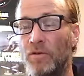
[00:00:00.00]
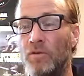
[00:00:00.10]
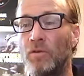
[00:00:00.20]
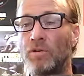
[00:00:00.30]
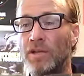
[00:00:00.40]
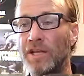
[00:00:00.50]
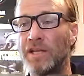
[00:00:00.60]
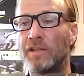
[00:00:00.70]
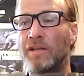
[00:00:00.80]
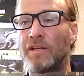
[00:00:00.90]
focal
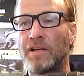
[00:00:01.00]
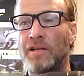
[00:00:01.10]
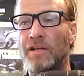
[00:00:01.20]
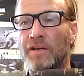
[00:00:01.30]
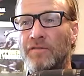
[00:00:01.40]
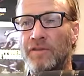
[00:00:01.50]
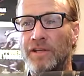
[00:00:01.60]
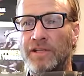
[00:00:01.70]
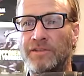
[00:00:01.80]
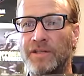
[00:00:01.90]
length of the
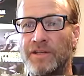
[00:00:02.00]
lens.